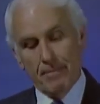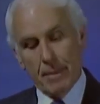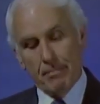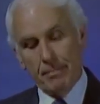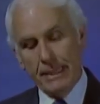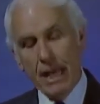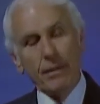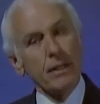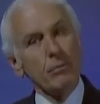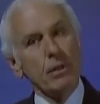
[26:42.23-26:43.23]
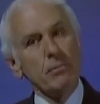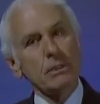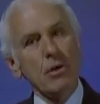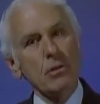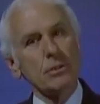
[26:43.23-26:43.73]
But now then we
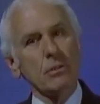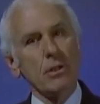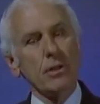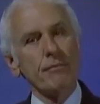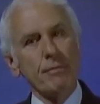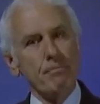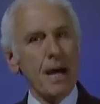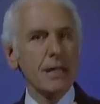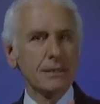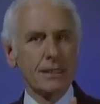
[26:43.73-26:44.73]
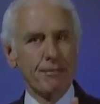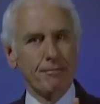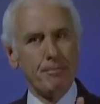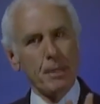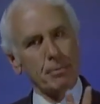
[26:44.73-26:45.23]
must also learn from positive,
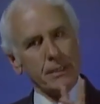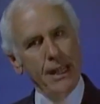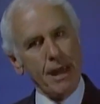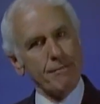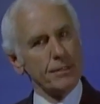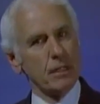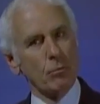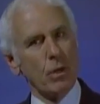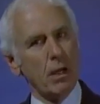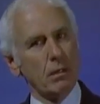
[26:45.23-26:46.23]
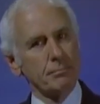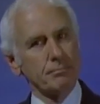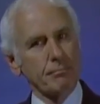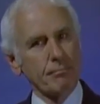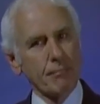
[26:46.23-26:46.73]
people that have done well.
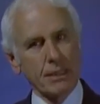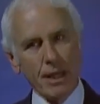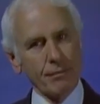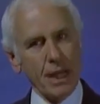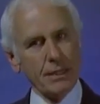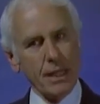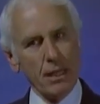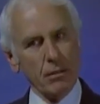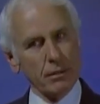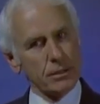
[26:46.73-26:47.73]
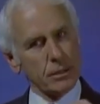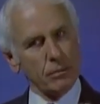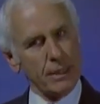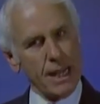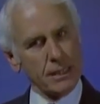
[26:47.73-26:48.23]
They've got the health, and so
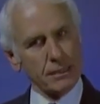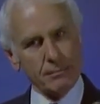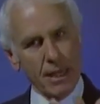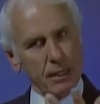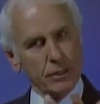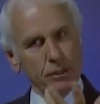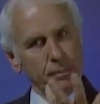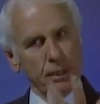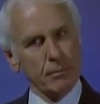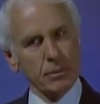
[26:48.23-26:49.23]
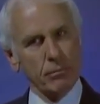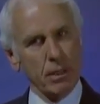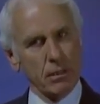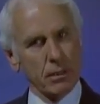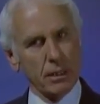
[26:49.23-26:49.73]
we ask them, how did you become so
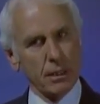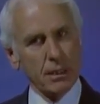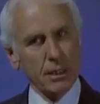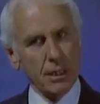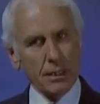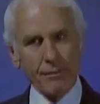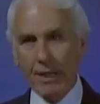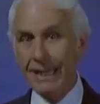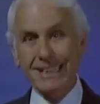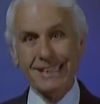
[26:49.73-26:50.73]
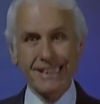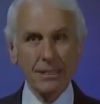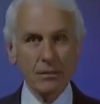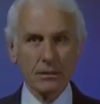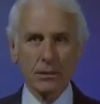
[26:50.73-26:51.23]
healthy? They've got the
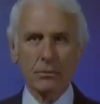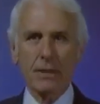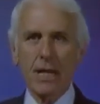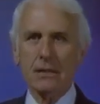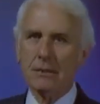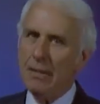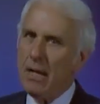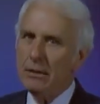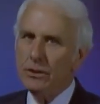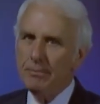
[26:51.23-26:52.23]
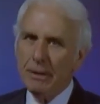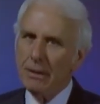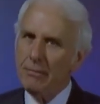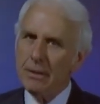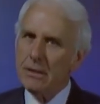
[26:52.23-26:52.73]
skills, so we ask them, how did you
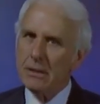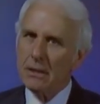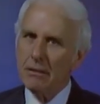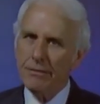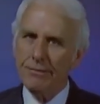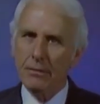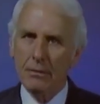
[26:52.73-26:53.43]
become this skillful?